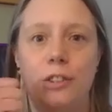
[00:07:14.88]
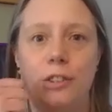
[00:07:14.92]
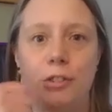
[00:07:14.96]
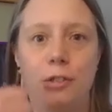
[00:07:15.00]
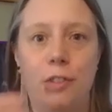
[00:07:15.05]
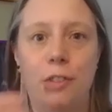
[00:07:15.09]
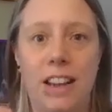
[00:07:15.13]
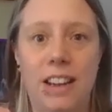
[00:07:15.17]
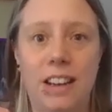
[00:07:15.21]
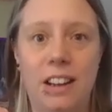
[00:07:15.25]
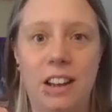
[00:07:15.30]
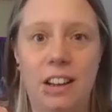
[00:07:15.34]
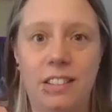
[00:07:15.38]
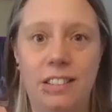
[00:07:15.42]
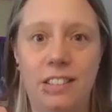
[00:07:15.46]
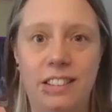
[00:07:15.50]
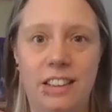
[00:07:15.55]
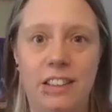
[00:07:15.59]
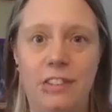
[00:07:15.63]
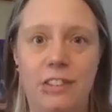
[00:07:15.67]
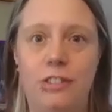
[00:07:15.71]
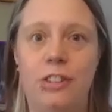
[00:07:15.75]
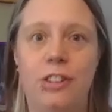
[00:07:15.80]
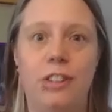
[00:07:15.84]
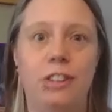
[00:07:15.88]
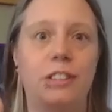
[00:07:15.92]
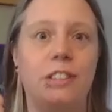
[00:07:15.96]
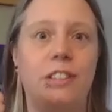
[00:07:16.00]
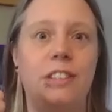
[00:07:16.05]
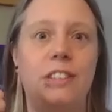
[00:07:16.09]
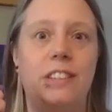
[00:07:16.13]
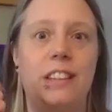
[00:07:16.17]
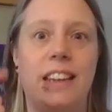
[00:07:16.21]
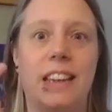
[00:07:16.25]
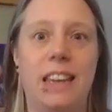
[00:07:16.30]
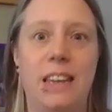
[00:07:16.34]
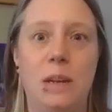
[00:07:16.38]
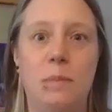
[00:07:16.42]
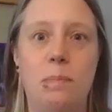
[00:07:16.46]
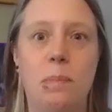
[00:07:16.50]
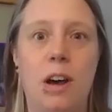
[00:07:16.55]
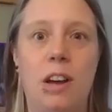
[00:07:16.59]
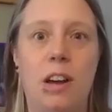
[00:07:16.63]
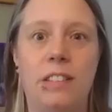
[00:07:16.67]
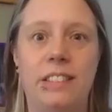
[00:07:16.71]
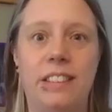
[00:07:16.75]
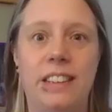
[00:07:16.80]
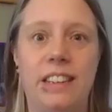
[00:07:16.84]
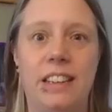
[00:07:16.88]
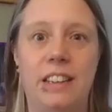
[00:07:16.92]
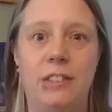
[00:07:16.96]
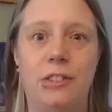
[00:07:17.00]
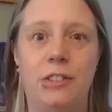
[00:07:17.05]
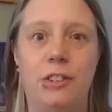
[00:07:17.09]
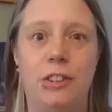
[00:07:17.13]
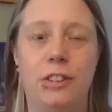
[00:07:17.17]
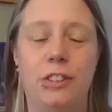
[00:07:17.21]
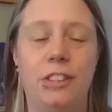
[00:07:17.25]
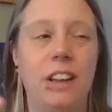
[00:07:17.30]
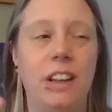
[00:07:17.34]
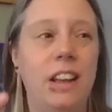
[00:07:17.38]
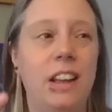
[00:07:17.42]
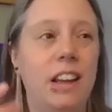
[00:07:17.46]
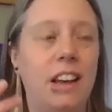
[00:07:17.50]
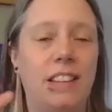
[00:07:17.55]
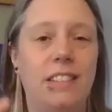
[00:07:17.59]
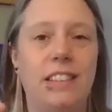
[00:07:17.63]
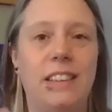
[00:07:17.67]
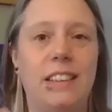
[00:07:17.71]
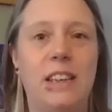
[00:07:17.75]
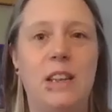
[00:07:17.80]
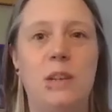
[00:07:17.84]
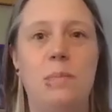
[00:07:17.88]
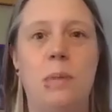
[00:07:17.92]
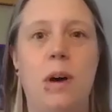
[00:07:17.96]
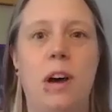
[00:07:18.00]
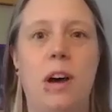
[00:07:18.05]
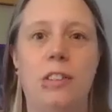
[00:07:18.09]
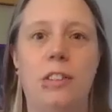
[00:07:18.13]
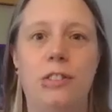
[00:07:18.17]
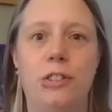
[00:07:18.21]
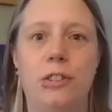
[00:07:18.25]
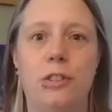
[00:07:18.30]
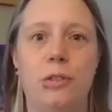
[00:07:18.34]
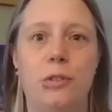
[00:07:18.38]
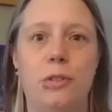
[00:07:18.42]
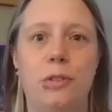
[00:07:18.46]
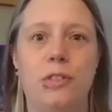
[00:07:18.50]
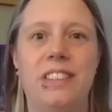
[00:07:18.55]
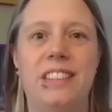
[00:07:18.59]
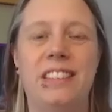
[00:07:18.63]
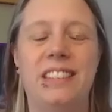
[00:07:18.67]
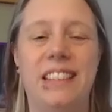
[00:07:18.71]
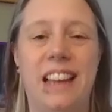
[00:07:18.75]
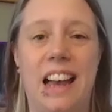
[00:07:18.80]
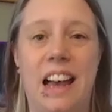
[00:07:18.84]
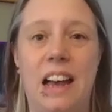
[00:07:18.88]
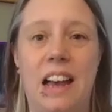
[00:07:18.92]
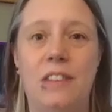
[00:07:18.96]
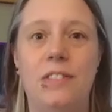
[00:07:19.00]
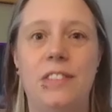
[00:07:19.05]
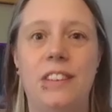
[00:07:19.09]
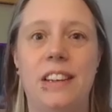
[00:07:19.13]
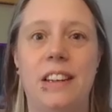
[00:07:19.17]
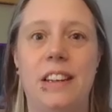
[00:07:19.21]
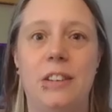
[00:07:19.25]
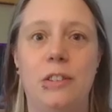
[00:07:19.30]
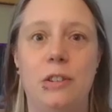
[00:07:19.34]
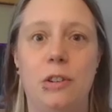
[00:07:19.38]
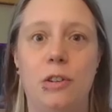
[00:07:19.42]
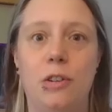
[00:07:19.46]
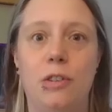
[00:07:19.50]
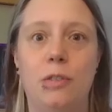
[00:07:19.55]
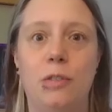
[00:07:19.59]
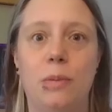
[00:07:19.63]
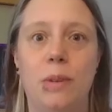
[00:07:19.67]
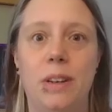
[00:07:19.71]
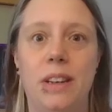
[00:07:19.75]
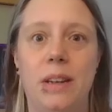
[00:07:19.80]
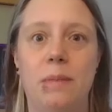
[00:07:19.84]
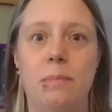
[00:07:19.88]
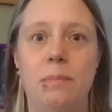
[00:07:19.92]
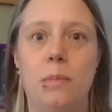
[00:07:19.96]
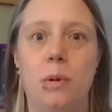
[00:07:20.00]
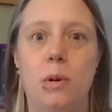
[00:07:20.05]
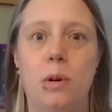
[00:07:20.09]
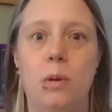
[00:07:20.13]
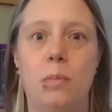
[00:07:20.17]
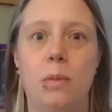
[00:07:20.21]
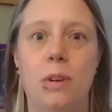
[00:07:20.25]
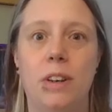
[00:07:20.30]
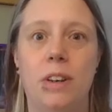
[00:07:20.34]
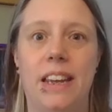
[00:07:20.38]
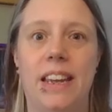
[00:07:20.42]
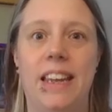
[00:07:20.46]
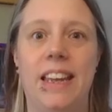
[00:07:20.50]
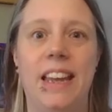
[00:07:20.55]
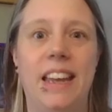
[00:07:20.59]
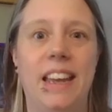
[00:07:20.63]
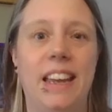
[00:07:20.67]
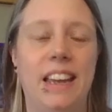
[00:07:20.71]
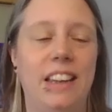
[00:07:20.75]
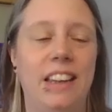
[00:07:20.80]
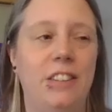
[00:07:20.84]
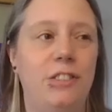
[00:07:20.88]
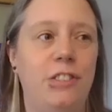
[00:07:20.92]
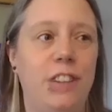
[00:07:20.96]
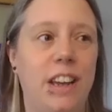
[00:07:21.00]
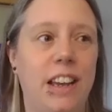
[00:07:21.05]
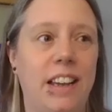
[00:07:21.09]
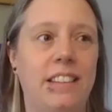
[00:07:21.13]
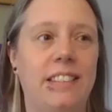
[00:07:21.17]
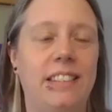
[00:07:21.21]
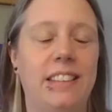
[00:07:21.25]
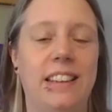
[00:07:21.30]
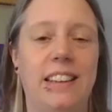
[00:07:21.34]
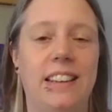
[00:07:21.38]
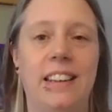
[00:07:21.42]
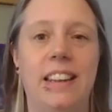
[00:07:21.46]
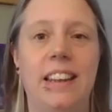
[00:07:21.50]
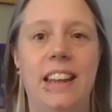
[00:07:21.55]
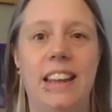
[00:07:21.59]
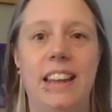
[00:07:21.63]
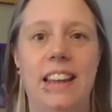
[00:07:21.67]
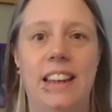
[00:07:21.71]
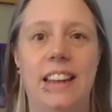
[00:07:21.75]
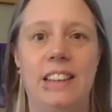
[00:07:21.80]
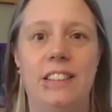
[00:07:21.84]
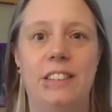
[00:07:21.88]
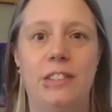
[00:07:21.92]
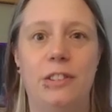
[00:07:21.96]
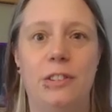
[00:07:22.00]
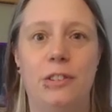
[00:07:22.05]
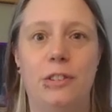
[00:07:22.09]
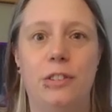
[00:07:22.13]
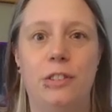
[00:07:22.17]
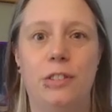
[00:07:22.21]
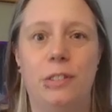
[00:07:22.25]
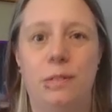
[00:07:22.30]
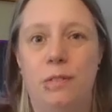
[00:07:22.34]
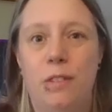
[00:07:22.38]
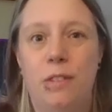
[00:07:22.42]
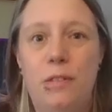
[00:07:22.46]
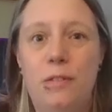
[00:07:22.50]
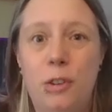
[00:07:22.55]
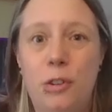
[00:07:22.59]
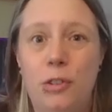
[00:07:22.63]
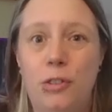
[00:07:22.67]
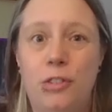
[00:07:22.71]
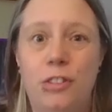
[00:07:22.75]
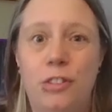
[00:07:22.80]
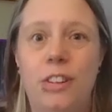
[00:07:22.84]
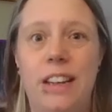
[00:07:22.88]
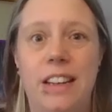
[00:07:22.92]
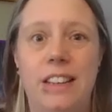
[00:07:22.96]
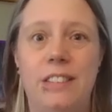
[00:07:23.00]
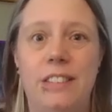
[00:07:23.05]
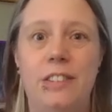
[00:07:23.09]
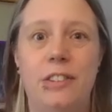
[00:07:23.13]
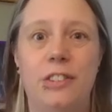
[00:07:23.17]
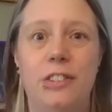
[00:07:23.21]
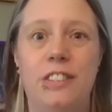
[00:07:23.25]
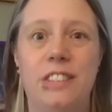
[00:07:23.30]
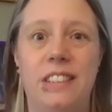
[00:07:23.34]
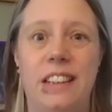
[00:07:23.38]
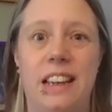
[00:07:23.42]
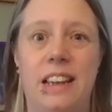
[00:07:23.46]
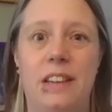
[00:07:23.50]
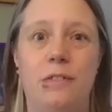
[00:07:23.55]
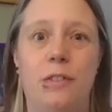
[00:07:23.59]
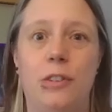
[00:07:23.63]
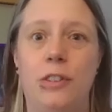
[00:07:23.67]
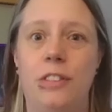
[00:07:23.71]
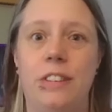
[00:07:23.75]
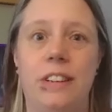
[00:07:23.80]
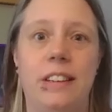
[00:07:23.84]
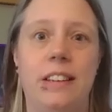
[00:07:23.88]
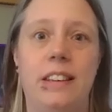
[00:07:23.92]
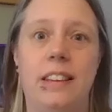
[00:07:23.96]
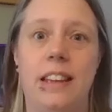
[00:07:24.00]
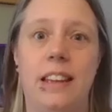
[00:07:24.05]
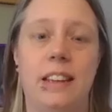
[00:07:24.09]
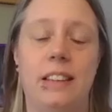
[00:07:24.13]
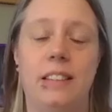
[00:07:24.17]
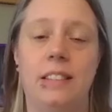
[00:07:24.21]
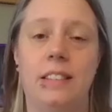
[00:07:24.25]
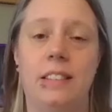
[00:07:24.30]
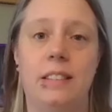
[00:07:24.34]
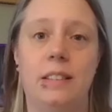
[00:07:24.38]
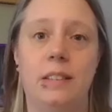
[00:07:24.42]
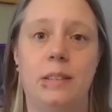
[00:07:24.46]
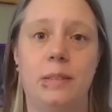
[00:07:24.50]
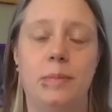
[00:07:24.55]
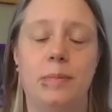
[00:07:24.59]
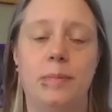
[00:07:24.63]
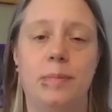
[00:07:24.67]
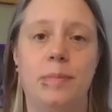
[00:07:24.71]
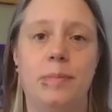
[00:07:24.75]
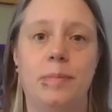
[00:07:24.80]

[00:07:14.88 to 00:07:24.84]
to train our teachers, to keep our teachers, and to keep our schools staffed enough. We need more money injecting into those state-funded things.